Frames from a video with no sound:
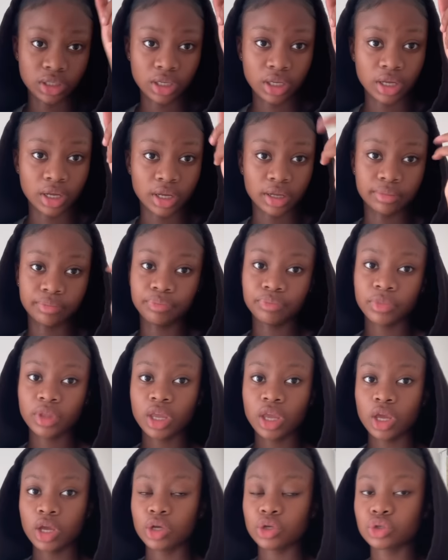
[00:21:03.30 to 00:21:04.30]
here.
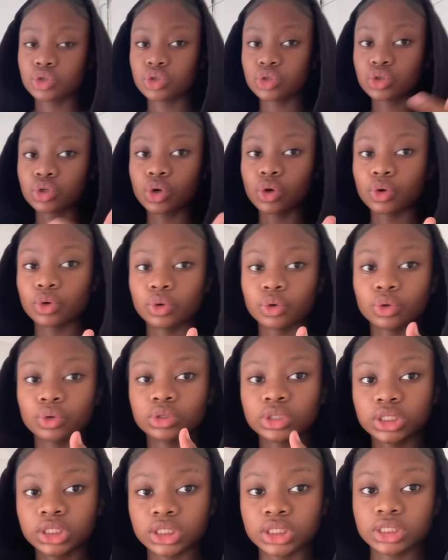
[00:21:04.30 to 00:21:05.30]
So
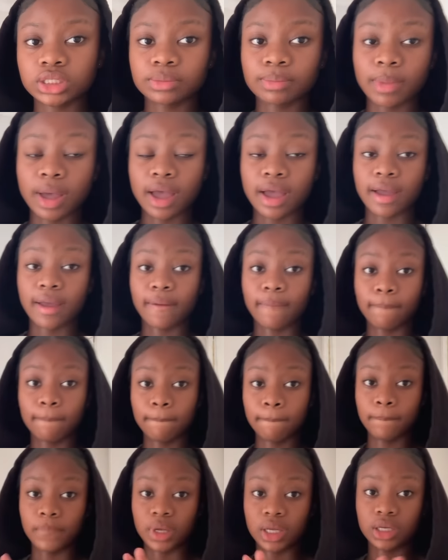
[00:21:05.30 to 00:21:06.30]
since my
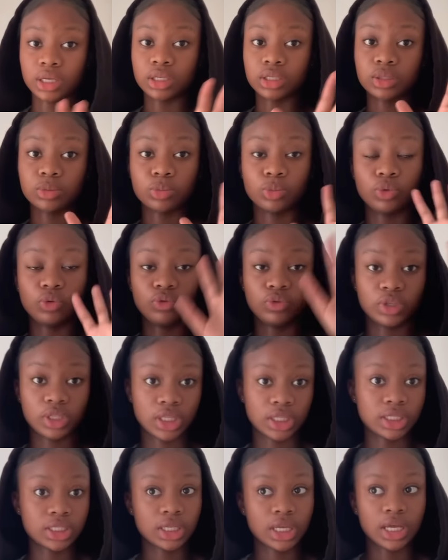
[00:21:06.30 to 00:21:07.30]
bed is moved to
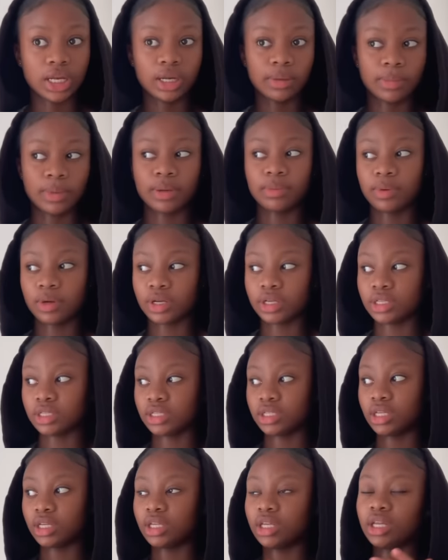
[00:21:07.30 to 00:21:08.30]
the side and my
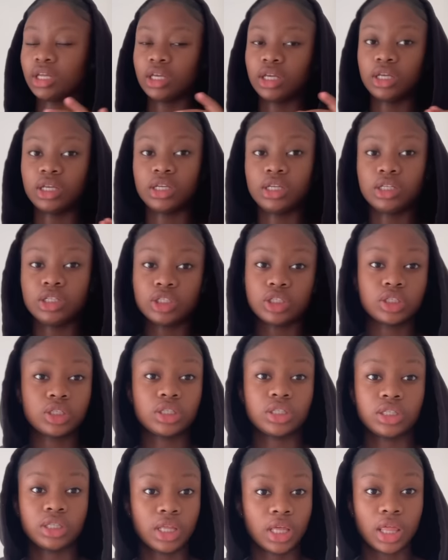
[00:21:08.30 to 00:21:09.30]
parents said it needs to
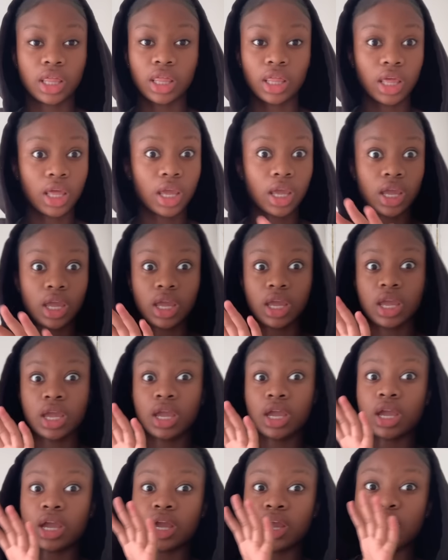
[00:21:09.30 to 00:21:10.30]
stay there
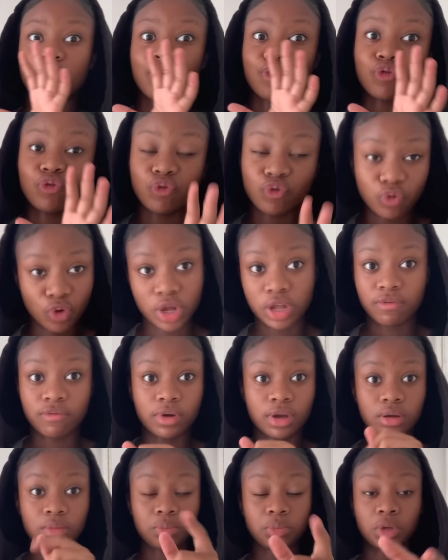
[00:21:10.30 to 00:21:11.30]

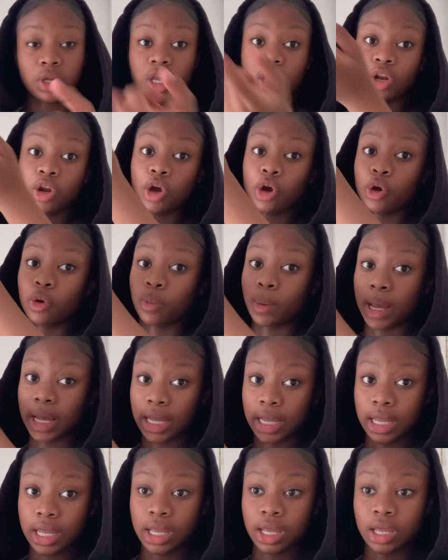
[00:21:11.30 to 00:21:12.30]
forever, cannot go
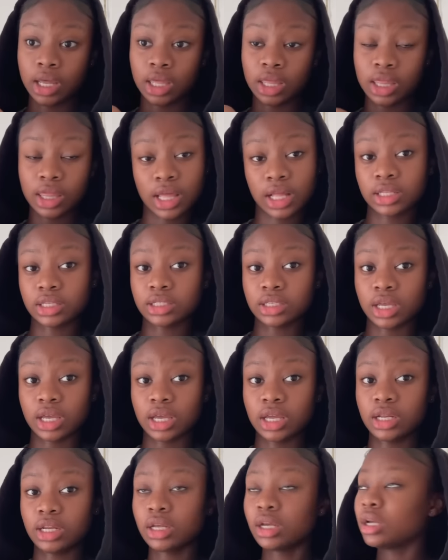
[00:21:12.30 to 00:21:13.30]
back that
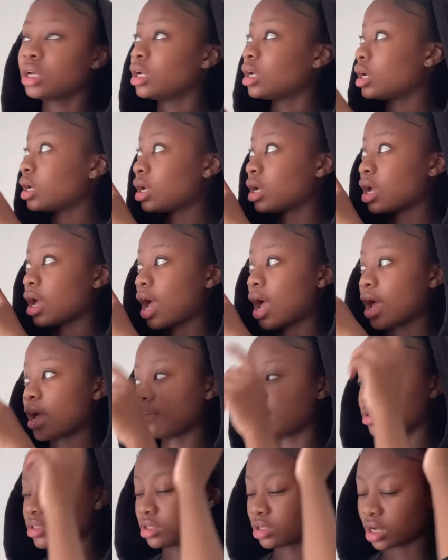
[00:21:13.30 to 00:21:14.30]
side. I
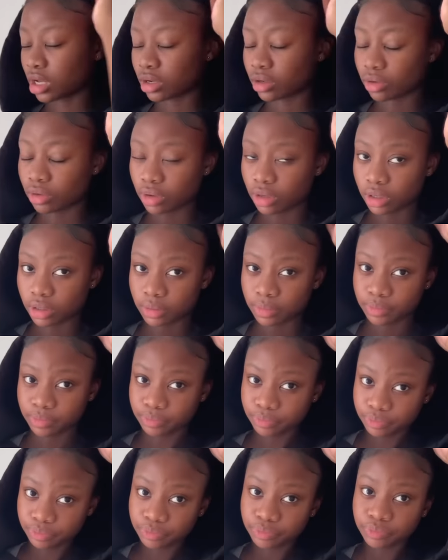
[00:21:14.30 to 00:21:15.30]
have to now um,